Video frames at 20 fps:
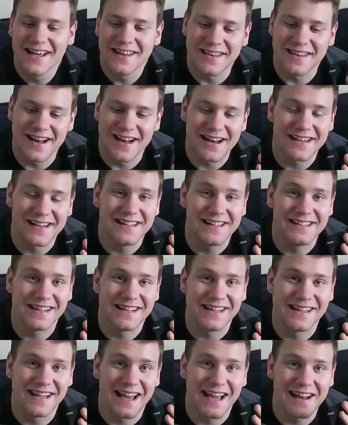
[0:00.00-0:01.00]
that I need to
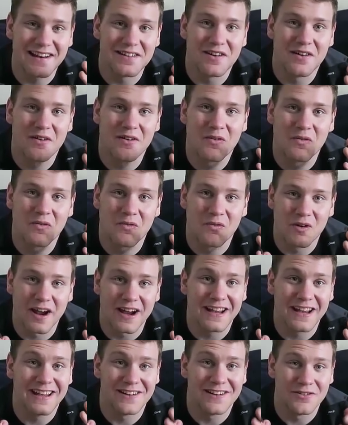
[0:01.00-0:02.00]
get
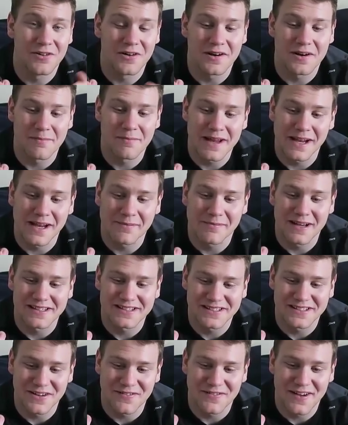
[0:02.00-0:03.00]
right in order to make
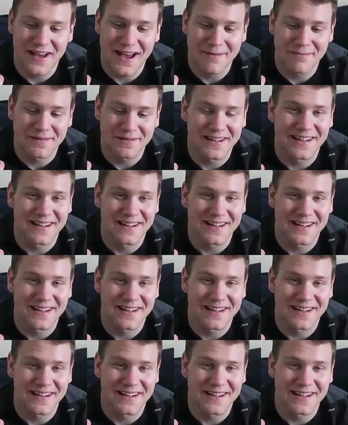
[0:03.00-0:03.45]
myself happy.